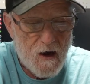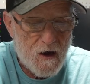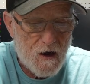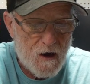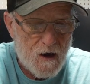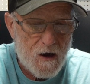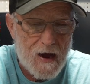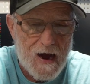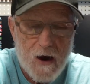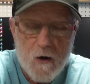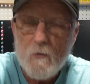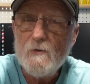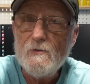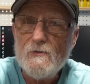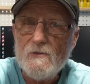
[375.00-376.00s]

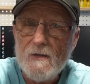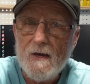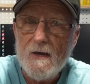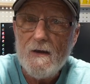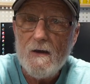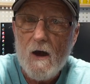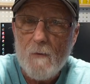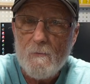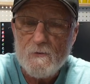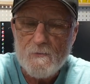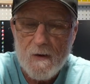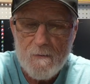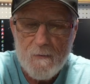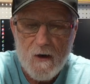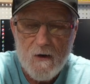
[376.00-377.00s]
Ours at Harper's
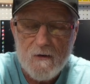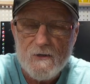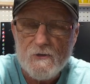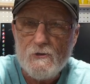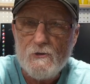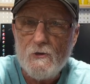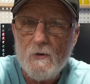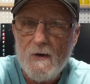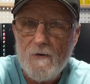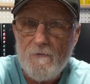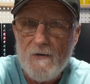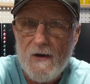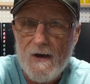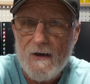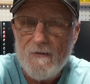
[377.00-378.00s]
Paintball is
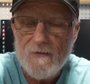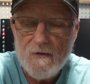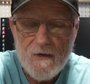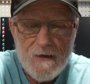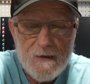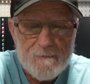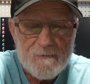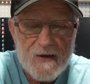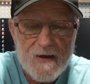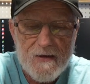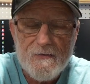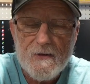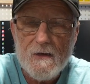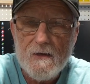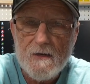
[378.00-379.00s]
285,
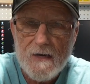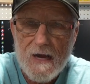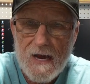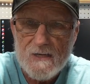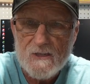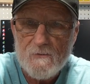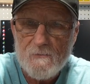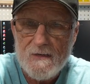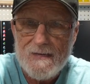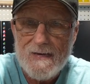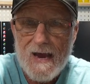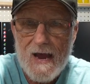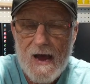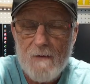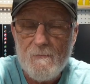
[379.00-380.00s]
and the gun has to be
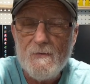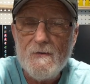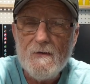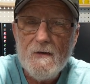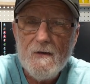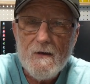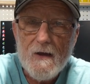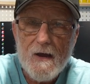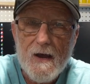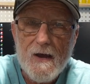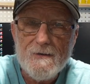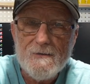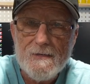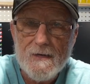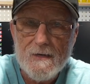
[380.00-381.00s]
capped
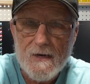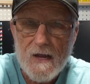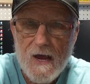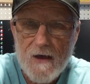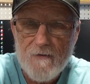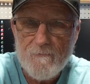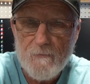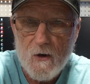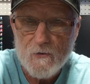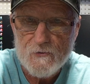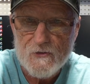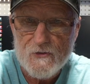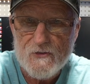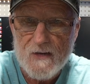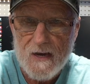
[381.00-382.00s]
at 10.5 balls
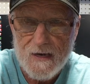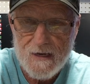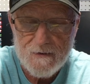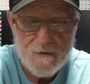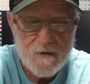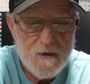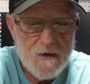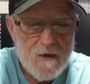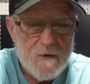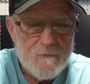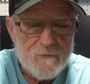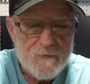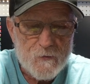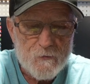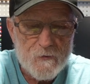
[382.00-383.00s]
a second.
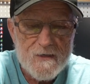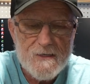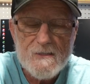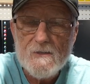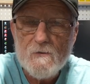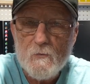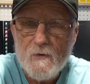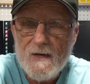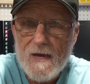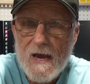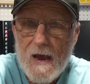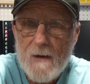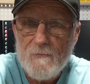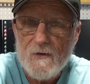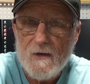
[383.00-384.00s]
The reason we
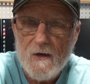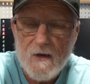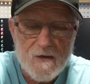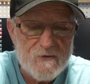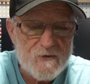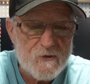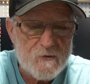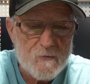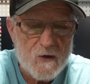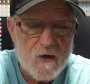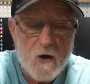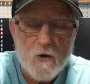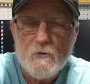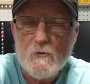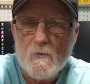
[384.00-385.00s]
cap the guns is
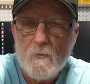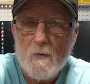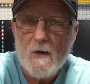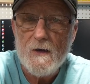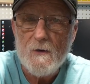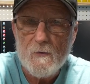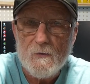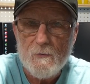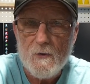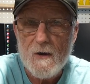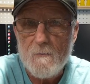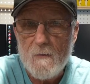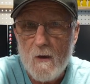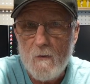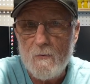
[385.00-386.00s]
because you're playing with
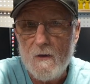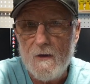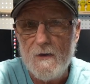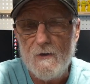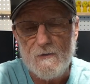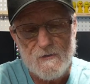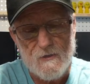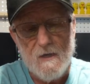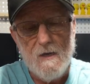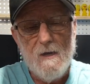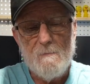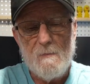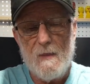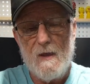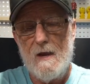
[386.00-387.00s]
rec ball players,
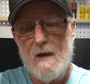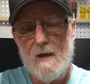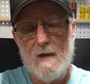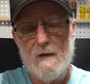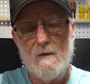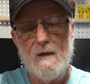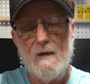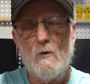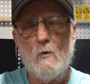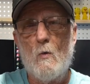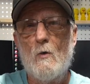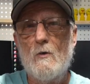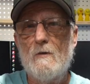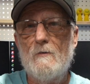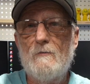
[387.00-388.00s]
and in
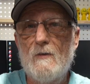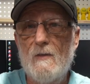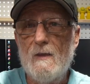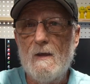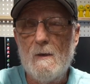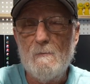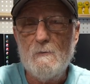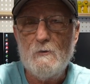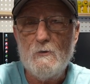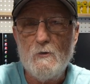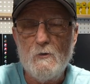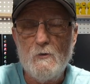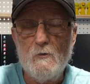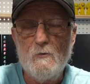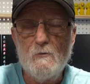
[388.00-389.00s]
order for them
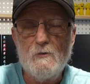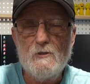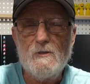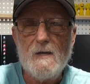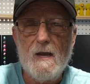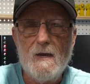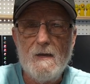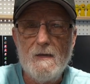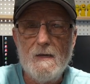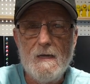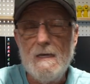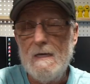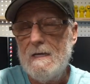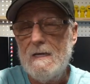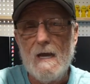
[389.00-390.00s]
to stand
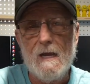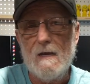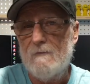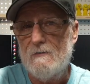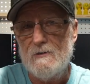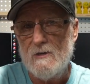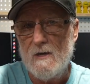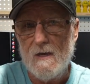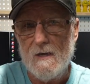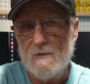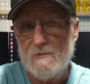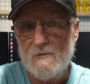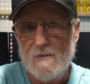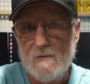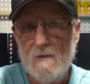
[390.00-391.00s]
any kind of a
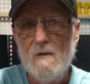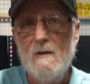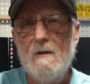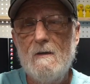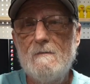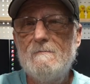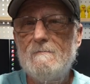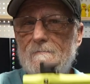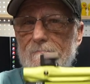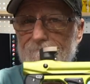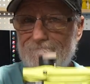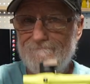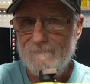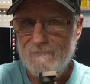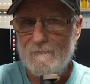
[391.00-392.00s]
chance,
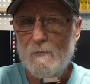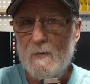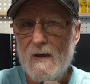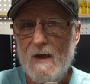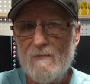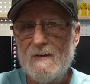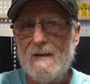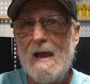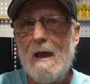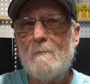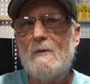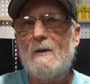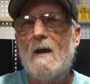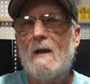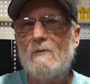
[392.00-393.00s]
we have to cap
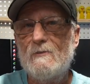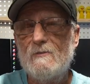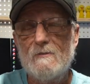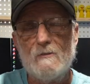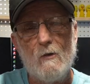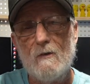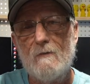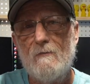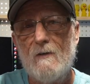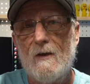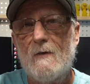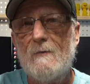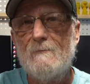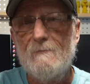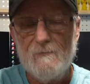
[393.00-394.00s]
the guns. It's only
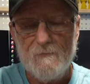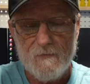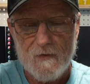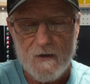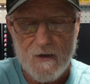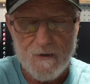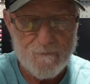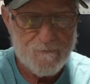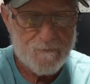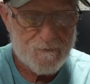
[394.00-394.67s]
fair. Okay.